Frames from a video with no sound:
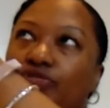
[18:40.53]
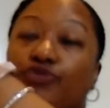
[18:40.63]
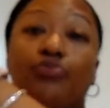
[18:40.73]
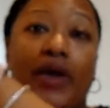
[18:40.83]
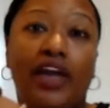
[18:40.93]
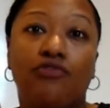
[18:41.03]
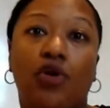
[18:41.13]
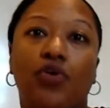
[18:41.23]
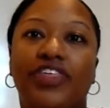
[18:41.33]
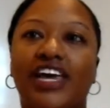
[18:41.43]
Through
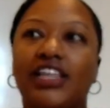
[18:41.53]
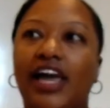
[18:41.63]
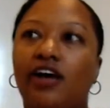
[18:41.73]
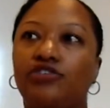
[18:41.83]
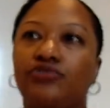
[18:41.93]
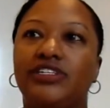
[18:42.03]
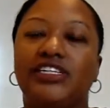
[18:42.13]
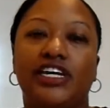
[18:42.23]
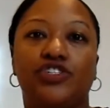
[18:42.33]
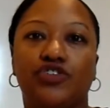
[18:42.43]
payroll, they allow you to
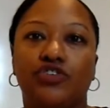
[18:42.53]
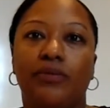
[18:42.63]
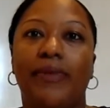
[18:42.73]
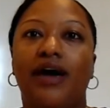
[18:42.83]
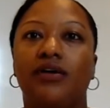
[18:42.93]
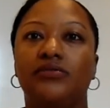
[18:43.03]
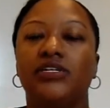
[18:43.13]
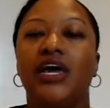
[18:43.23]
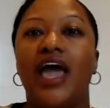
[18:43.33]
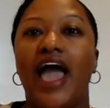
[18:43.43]
take certain
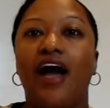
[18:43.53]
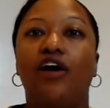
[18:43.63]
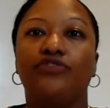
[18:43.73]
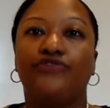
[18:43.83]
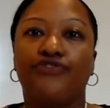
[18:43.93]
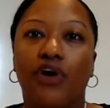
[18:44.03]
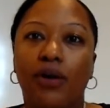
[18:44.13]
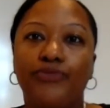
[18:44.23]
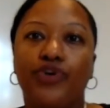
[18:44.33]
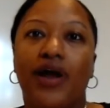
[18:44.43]
amounts out
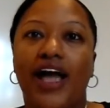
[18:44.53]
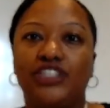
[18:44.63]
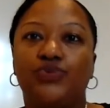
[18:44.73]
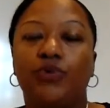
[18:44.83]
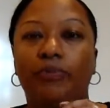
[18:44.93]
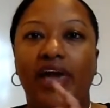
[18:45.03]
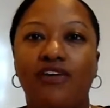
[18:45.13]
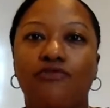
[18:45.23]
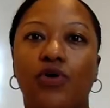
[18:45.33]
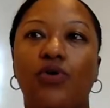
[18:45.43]
from your actual
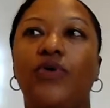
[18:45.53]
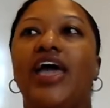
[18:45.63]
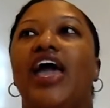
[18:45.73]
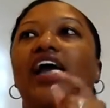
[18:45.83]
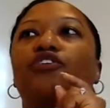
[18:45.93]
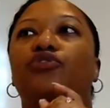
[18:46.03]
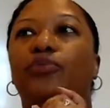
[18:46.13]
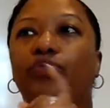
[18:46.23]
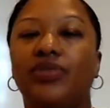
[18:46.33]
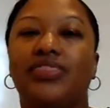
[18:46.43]
payroll, and you
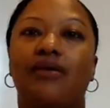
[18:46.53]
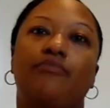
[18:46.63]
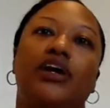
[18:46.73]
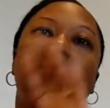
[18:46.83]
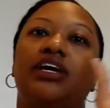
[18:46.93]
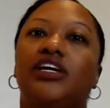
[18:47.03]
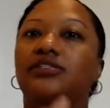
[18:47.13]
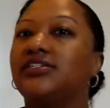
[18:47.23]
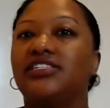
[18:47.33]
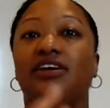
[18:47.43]
can put that money
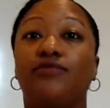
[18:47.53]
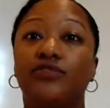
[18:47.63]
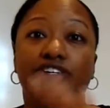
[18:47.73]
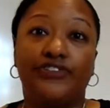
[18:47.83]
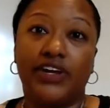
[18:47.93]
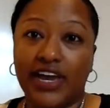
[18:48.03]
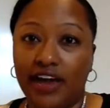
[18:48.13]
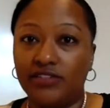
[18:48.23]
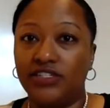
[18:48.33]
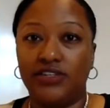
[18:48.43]
into several different
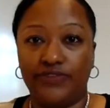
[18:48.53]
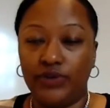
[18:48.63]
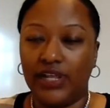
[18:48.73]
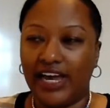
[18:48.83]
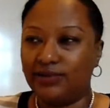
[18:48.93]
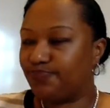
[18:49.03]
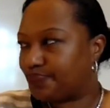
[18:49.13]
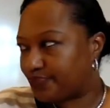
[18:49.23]
accounts if you like.